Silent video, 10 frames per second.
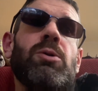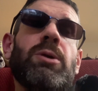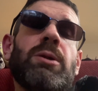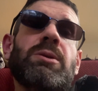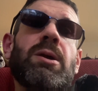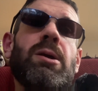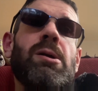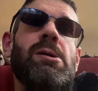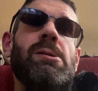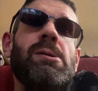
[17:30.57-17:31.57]
That's it.
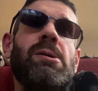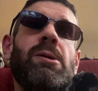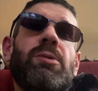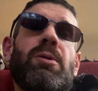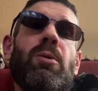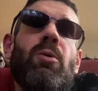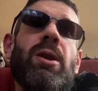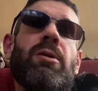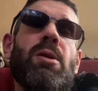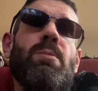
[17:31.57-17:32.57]
They're run
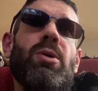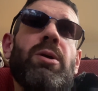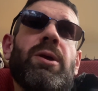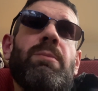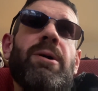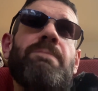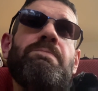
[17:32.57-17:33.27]
out of Alberta, but